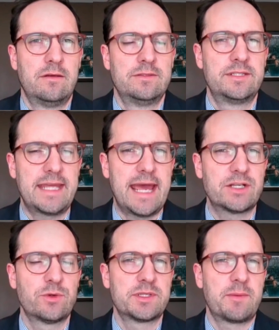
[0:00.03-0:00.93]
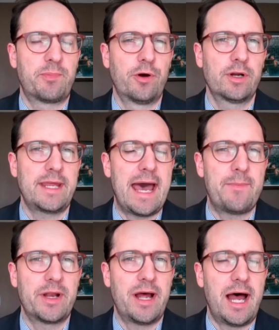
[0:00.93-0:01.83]
Saskatchewan's per
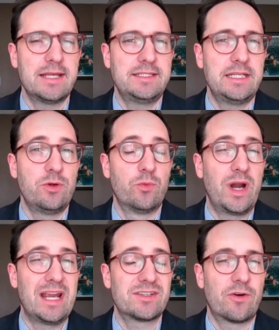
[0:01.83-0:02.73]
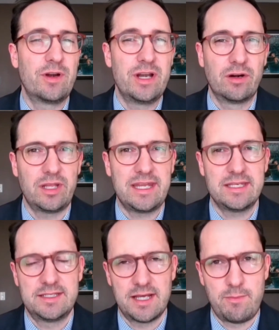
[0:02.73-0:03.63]
capita ICU rates are nearly
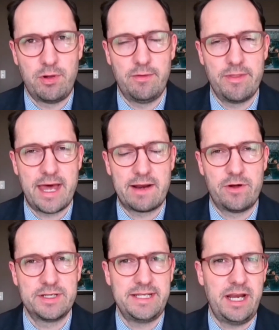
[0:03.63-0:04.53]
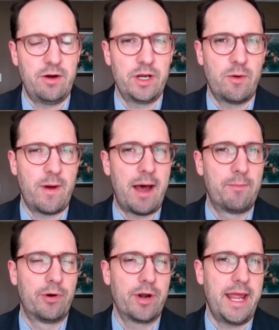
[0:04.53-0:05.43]
double that of Ontario,
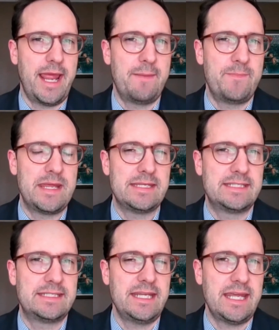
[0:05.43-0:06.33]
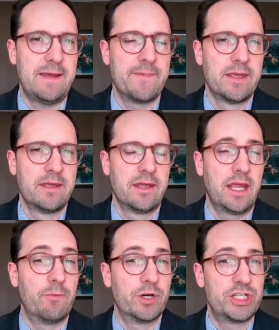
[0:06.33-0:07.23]
Alberta, and BC.
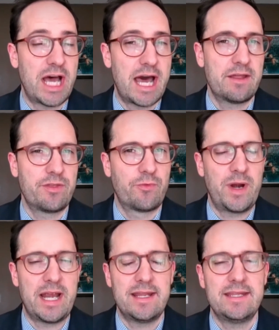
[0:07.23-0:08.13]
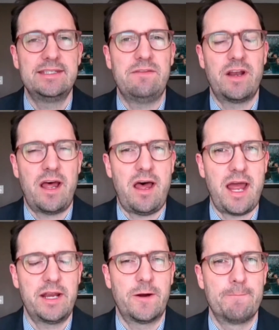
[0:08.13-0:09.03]
In Regina, the rate is even
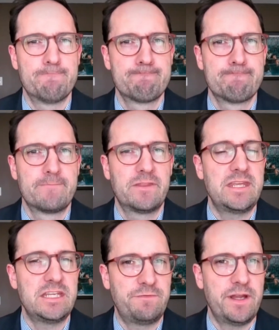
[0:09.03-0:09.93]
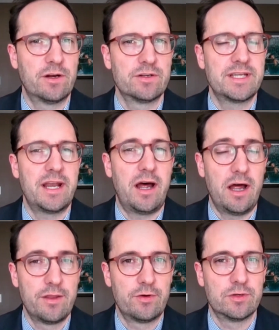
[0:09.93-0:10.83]
higher. These figures and
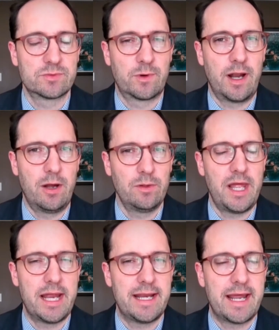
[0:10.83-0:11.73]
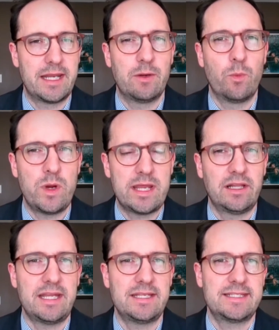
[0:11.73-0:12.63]
others were outlined at a
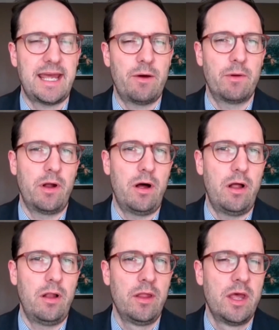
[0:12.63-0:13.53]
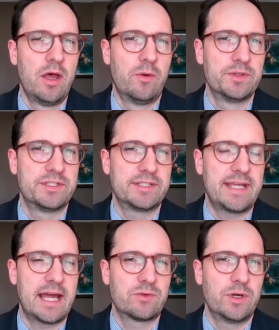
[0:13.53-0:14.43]
weekly town hall with
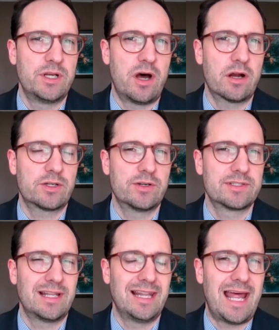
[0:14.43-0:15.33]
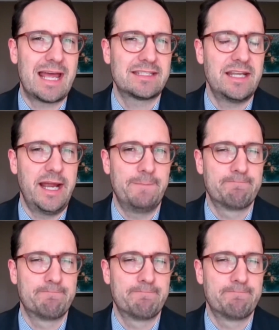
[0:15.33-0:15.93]
Saskatchewan doctors last night.